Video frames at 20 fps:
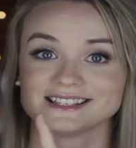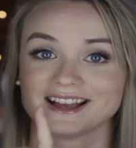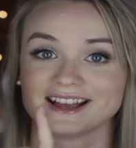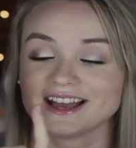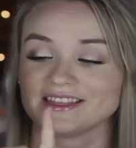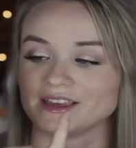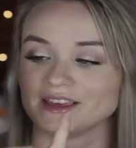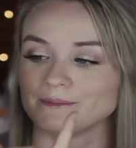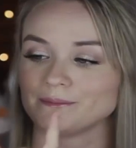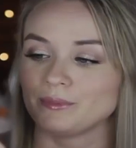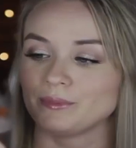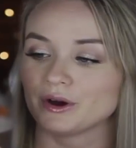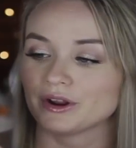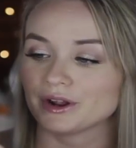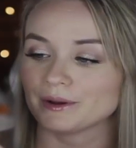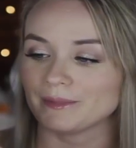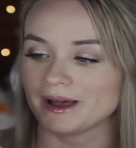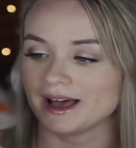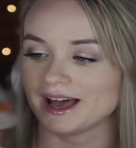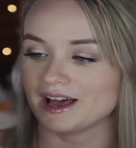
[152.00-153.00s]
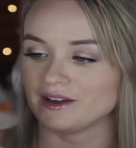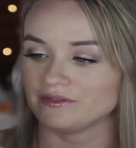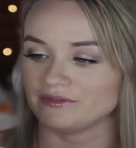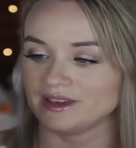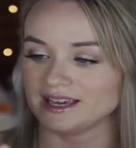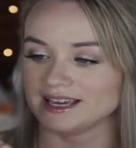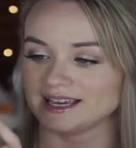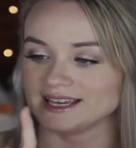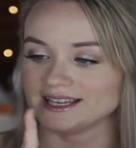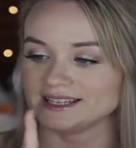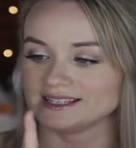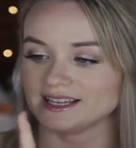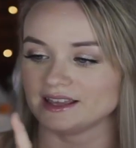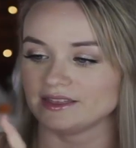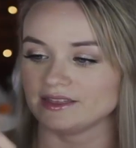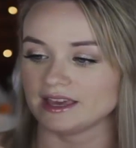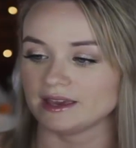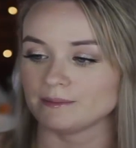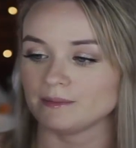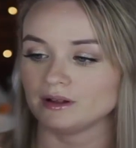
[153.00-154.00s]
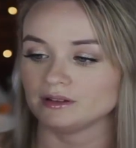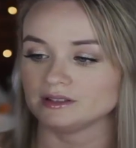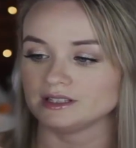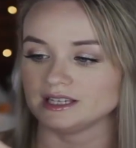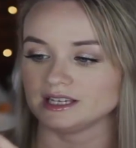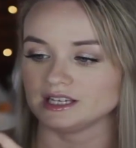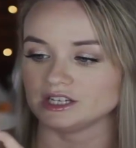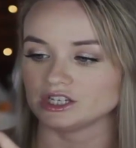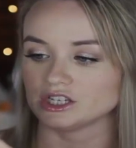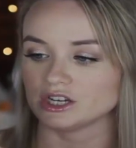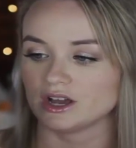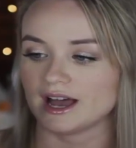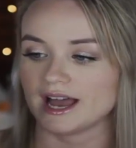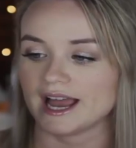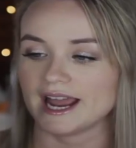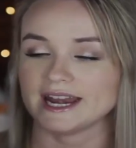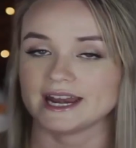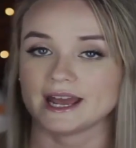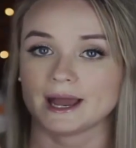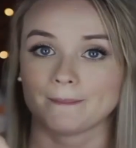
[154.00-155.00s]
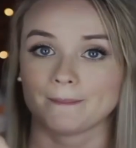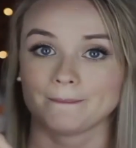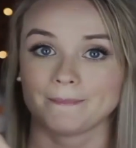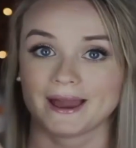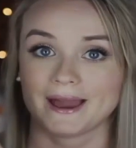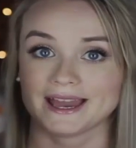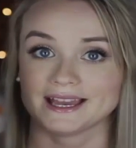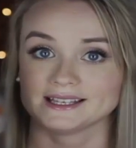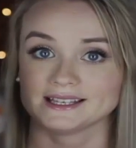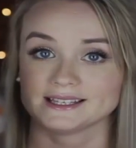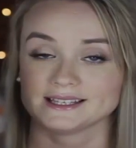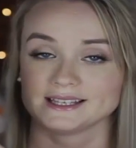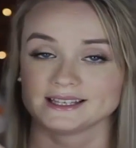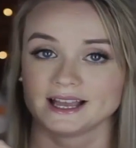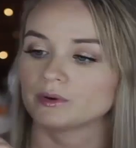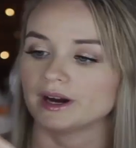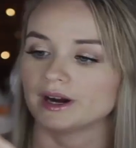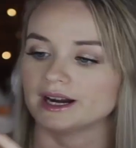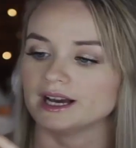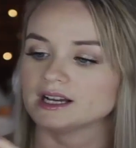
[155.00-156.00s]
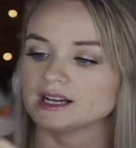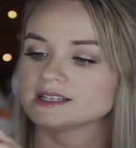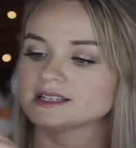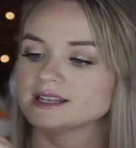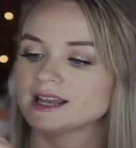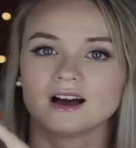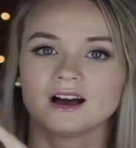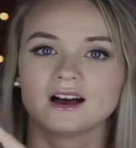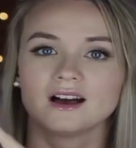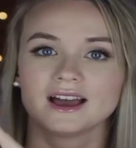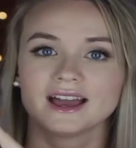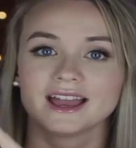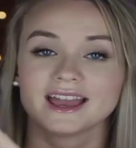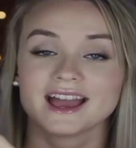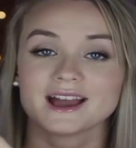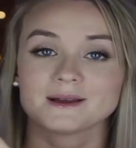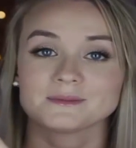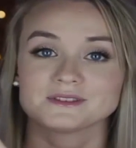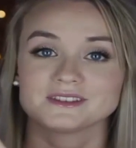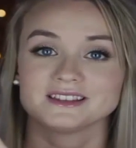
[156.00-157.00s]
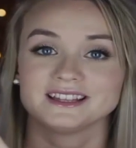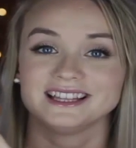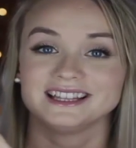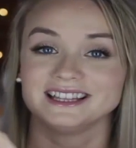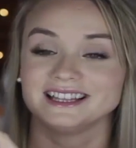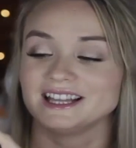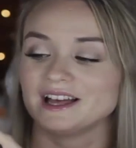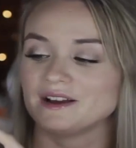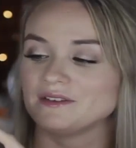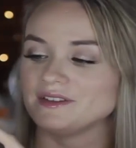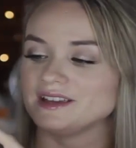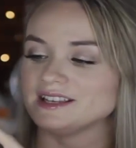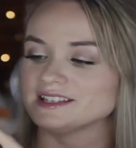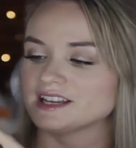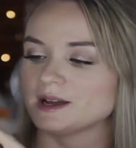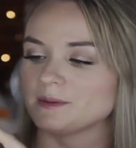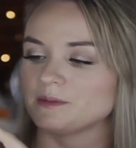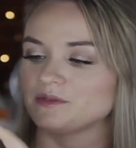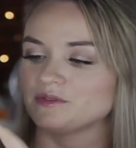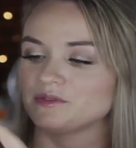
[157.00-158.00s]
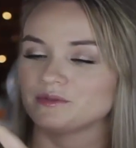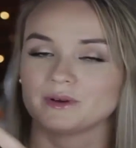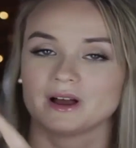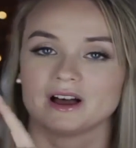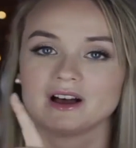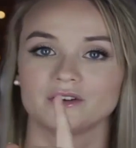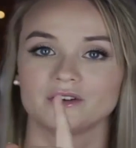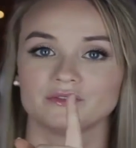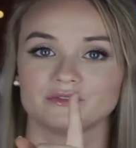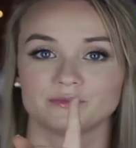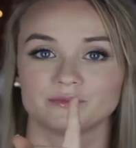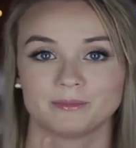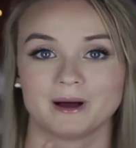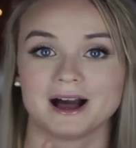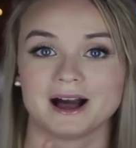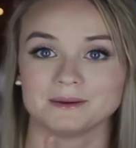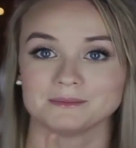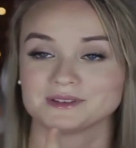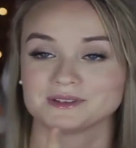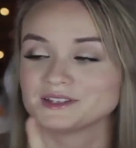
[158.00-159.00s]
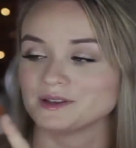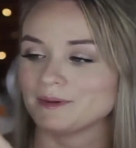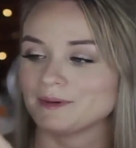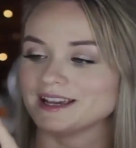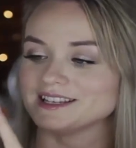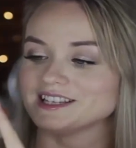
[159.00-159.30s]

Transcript: inside the bottom half is the Multi-Shine Base product. I absolutely love these type of pumps. So